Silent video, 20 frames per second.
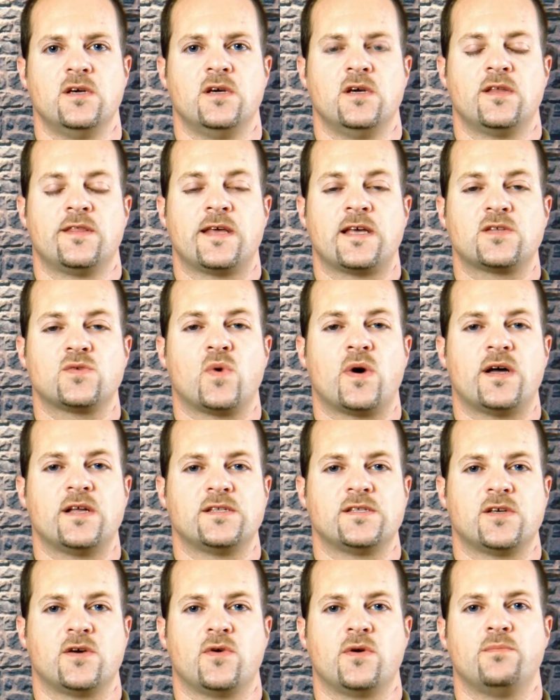That's why it's
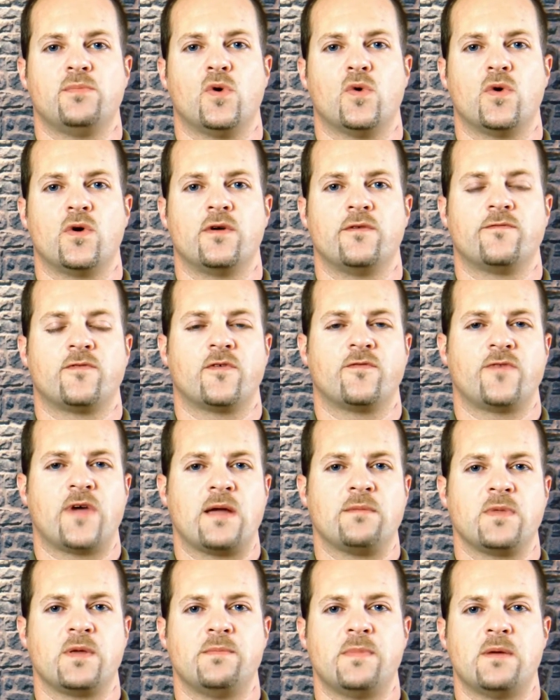so important for
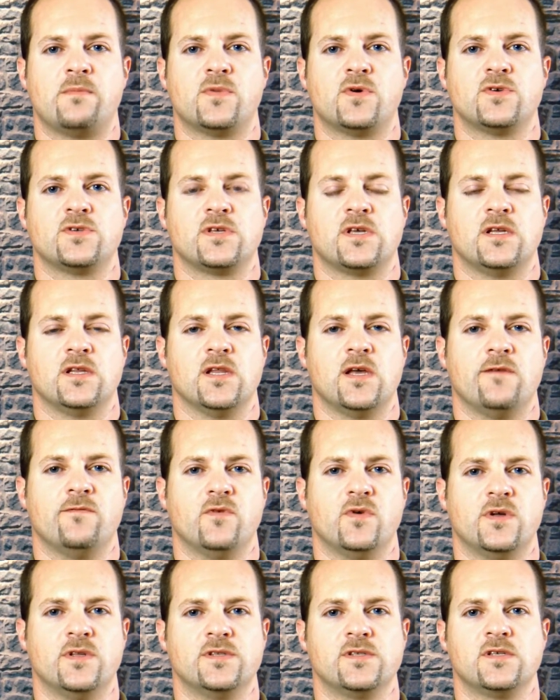family members and loved
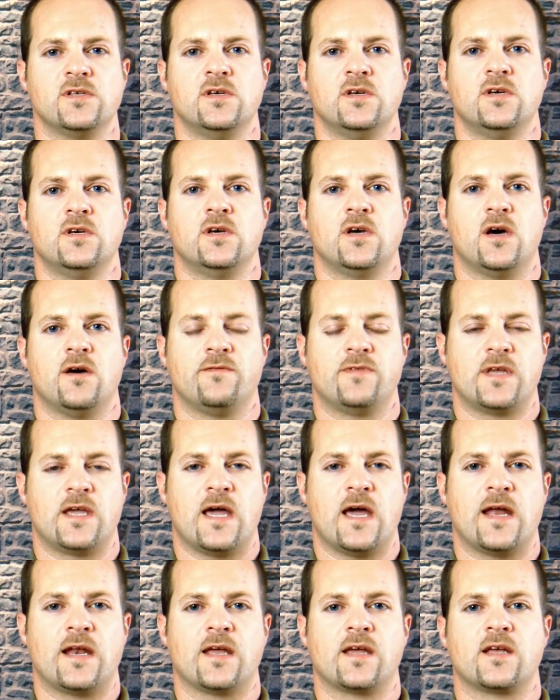ones of the
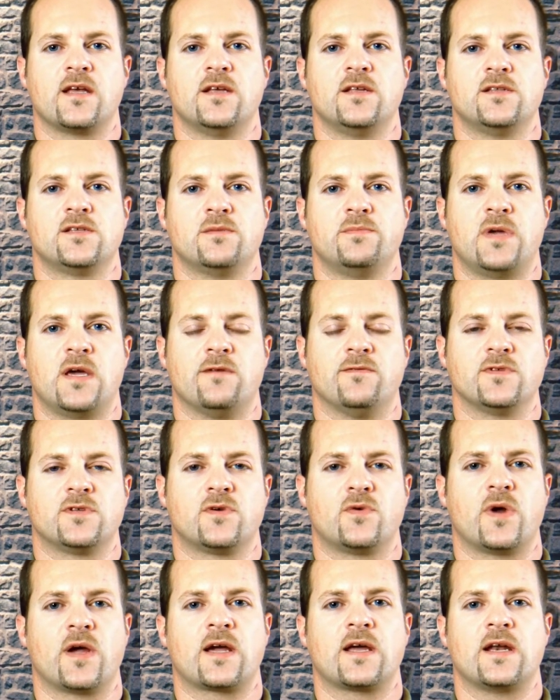addict to be able to
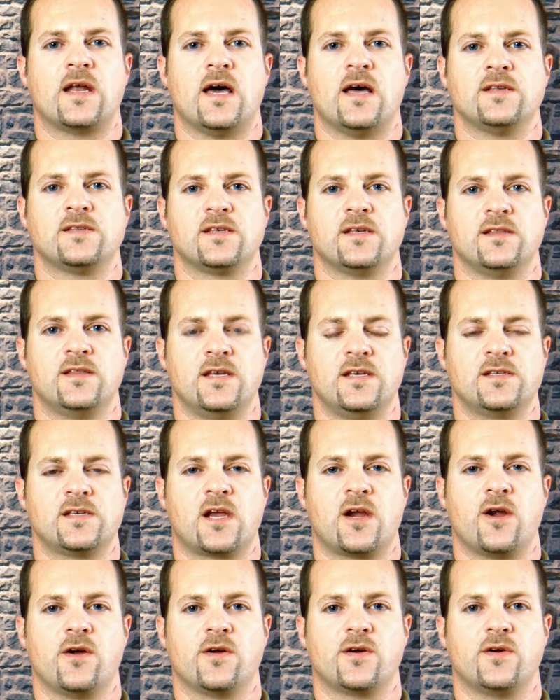recognize these
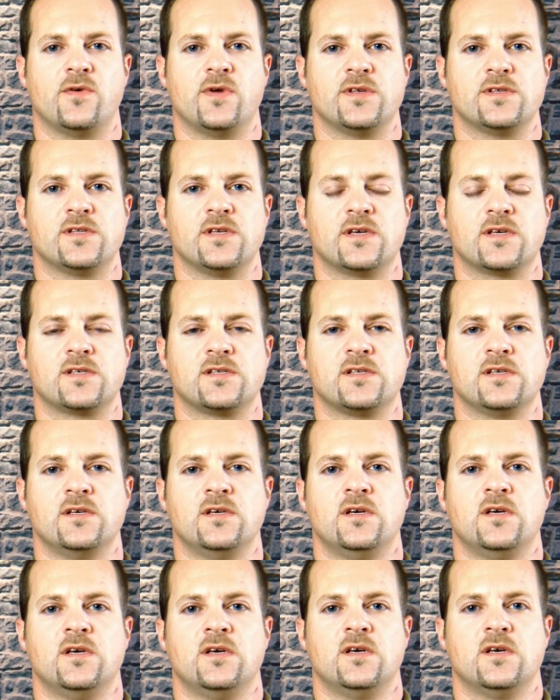characteristics.
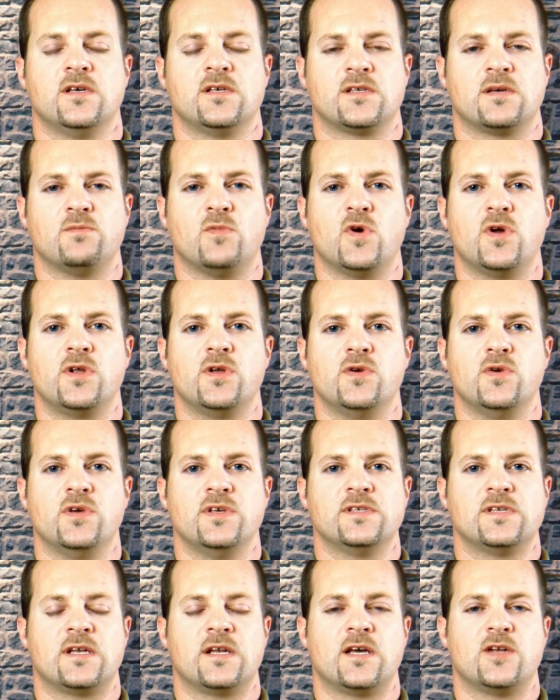Someone who is
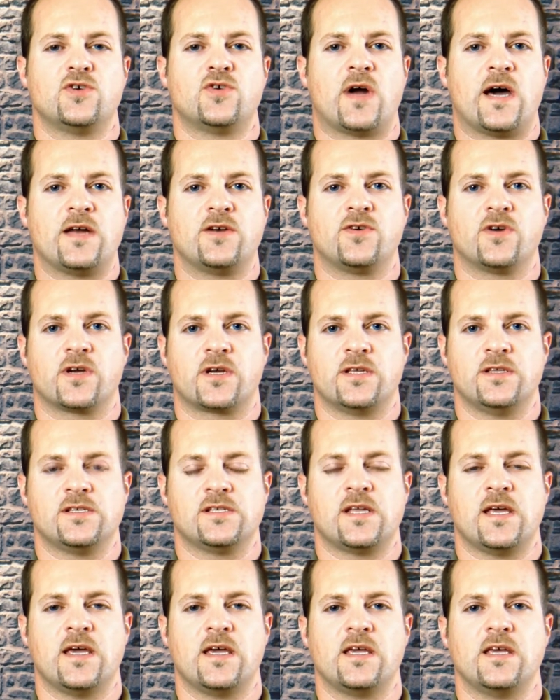in a dry drunken
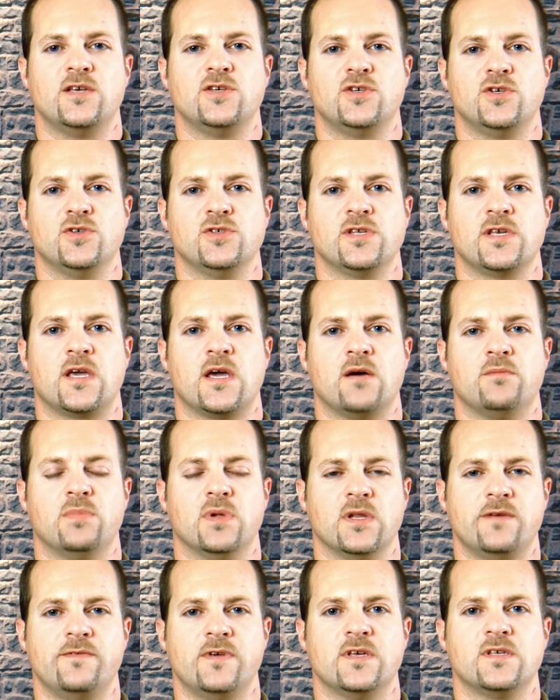state is usually
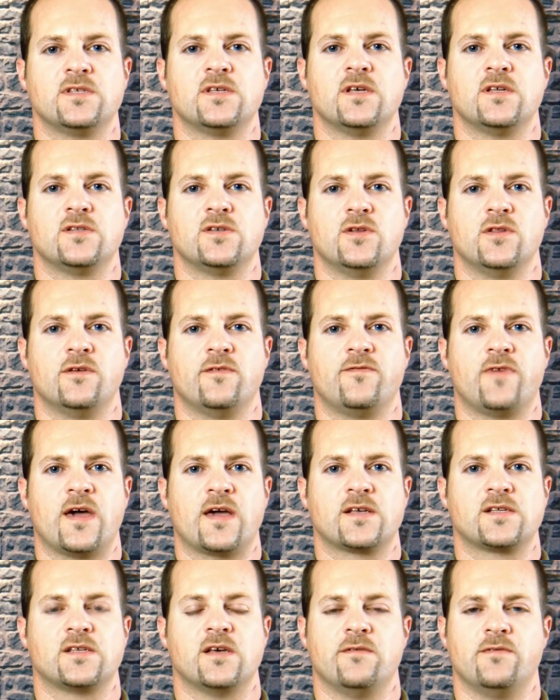oblivious to the
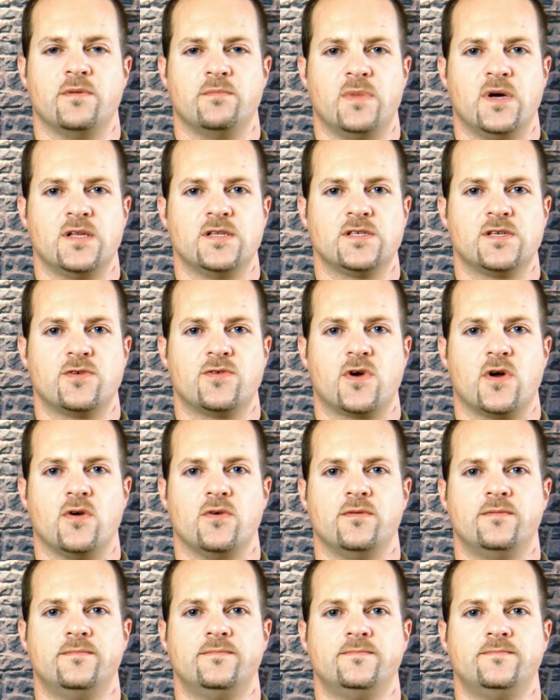effects of the BUD
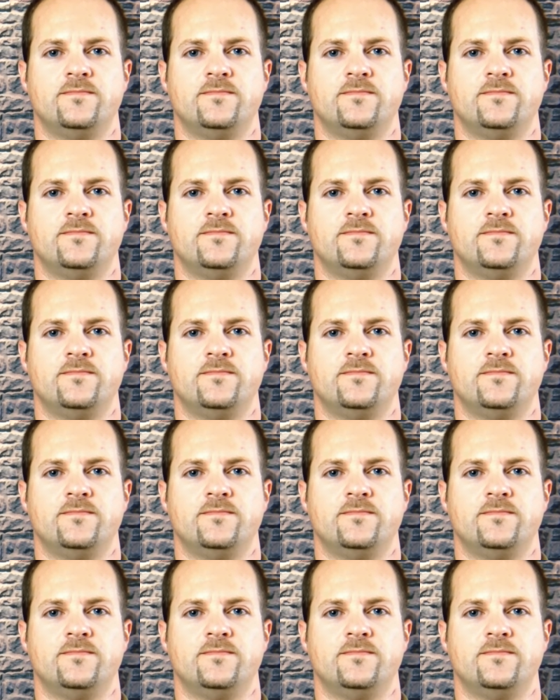syndrome.